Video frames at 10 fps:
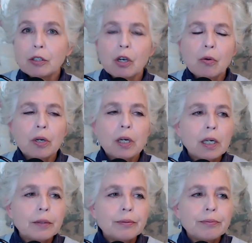So
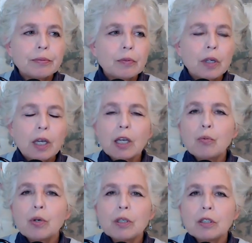he
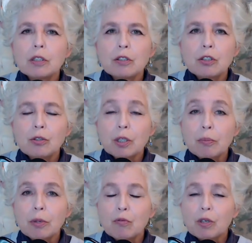wouldn't do
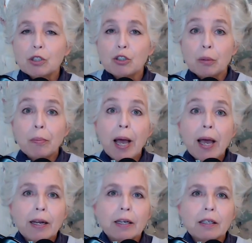something really
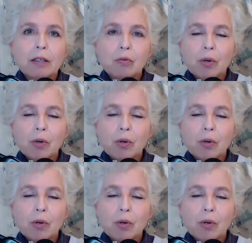dramatic